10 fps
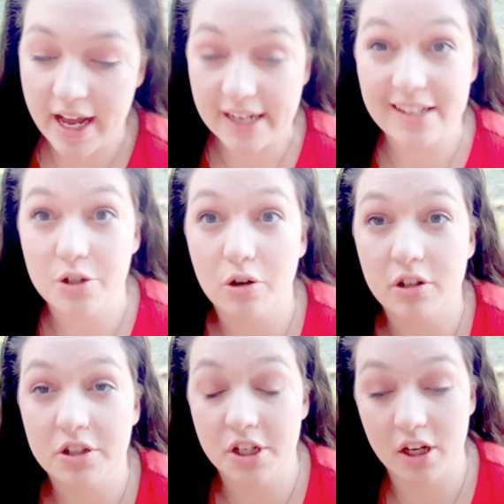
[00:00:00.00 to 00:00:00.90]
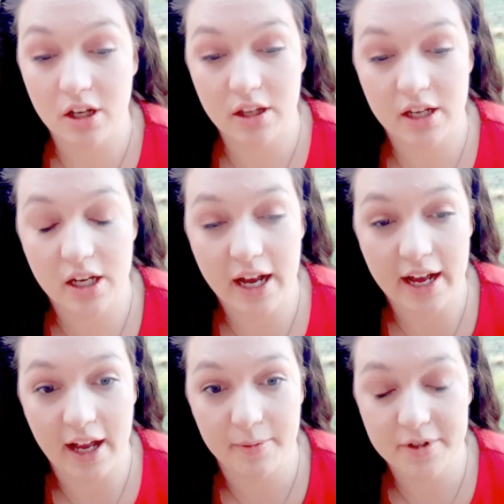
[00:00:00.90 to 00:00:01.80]
I can talk to the
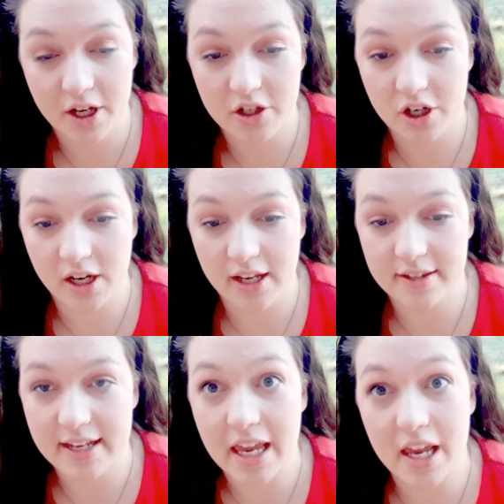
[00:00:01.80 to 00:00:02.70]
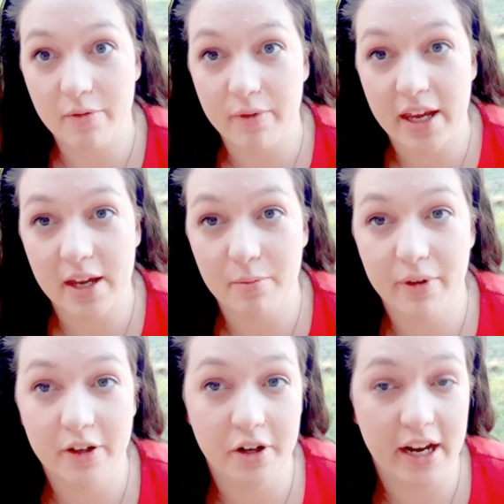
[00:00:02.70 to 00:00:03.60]
surgeon and see if we can
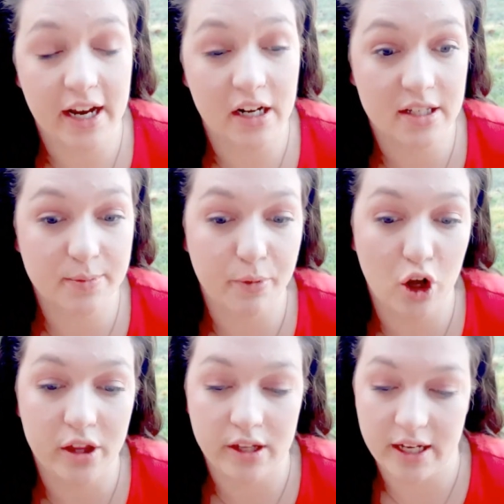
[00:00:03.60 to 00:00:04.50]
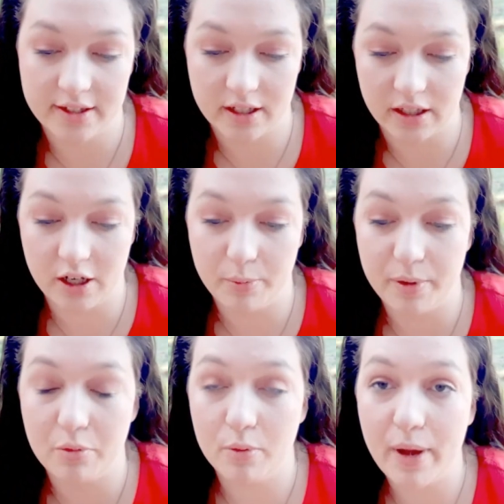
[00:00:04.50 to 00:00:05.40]
put it in a spot that's a little
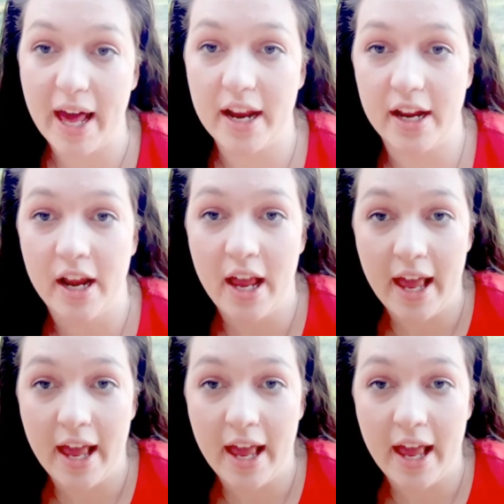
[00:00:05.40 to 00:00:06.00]
bit more padded,